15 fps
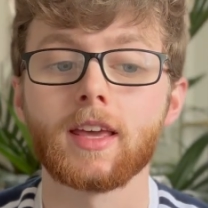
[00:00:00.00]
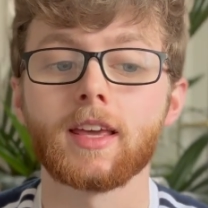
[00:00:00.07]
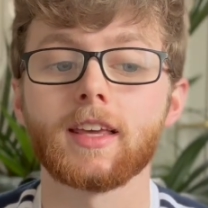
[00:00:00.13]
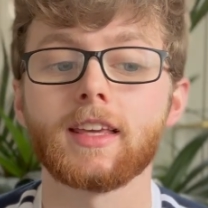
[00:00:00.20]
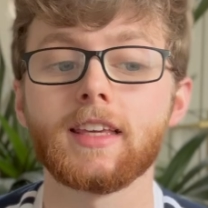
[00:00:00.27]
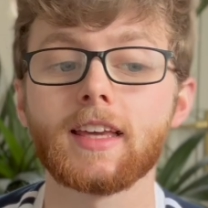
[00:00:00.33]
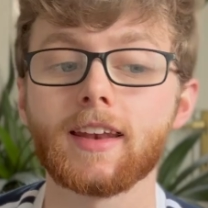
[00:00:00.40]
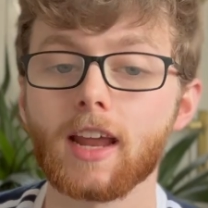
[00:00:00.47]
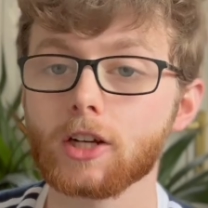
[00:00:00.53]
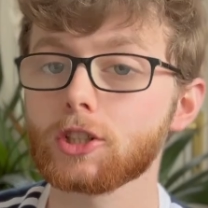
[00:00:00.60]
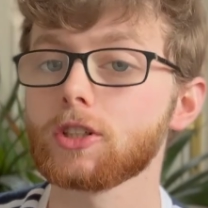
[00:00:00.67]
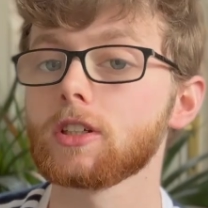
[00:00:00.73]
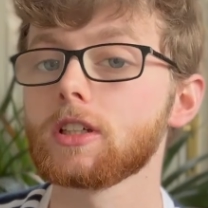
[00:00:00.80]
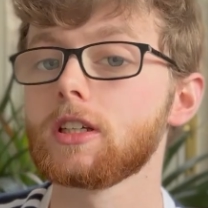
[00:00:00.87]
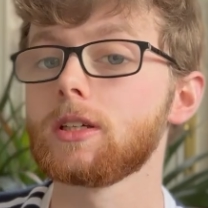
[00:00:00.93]
He
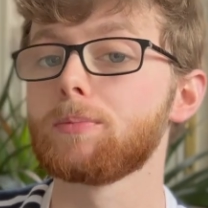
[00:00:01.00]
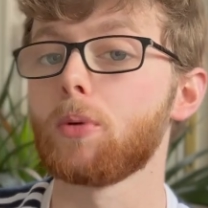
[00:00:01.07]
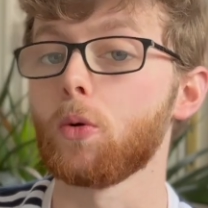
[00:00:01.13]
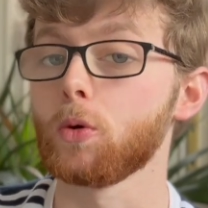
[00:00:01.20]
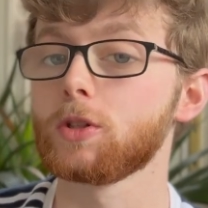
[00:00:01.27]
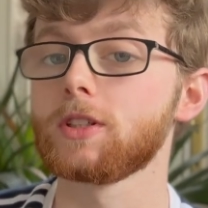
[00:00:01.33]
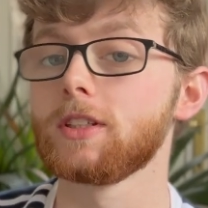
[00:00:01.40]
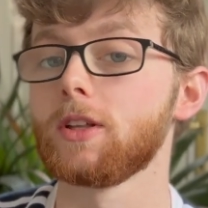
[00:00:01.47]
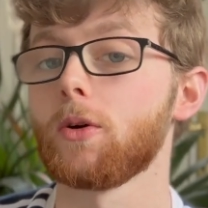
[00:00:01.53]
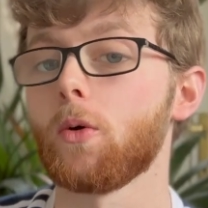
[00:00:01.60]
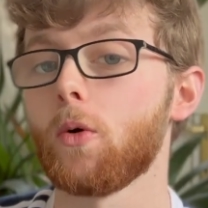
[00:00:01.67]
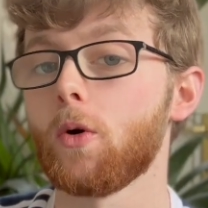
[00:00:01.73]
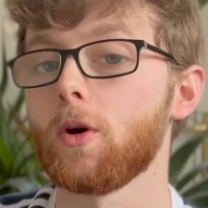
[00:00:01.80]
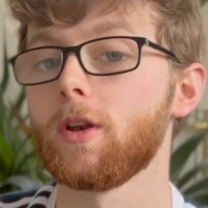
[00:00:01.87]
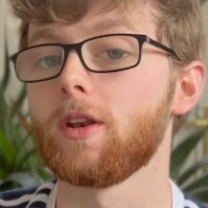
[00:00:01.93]
initially posted it
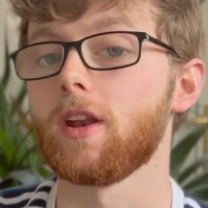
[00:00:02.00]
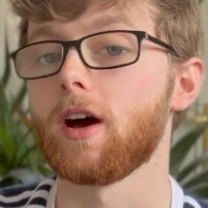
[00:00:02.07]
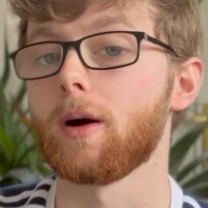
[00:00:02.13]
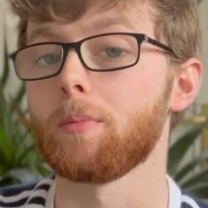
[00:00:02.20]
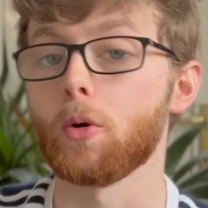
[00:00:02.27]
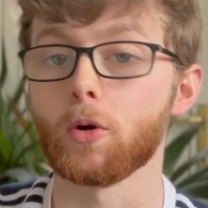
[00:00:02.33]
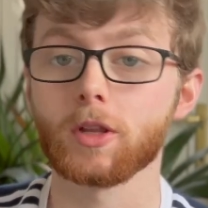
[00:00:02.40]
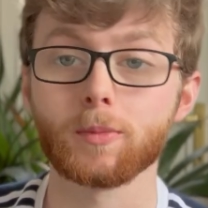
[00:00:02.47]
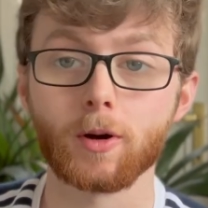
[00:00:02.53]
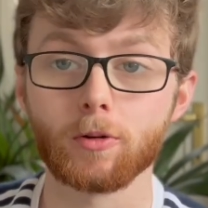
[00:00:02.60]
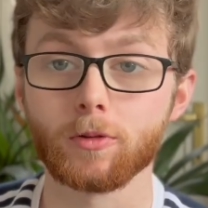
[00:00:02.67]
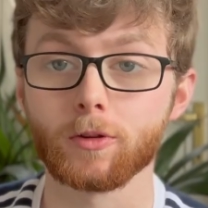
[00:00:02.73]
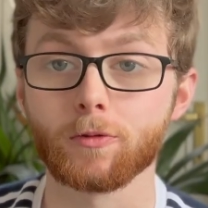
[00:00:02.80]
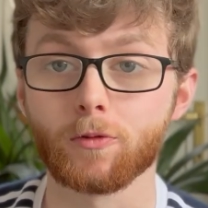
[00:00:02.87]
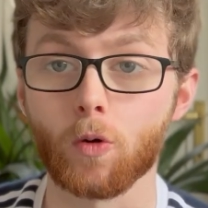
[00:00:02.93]
on a
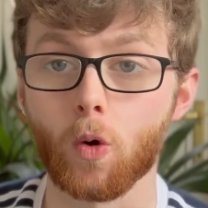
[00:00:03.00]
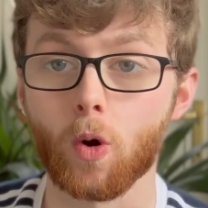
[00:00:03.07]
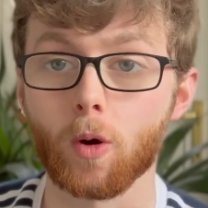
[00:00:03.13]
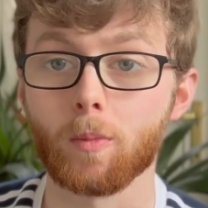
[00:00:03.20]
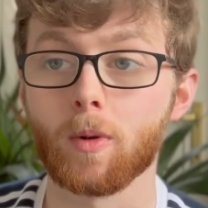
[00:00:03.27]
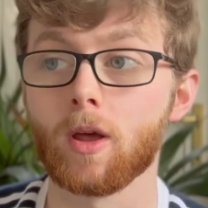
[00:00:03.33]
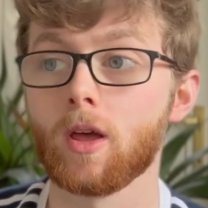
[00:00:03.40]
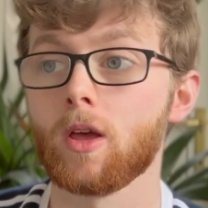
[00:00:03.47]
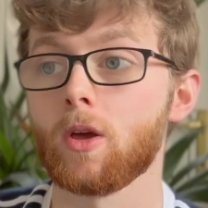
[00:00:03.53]
bodybuilding forum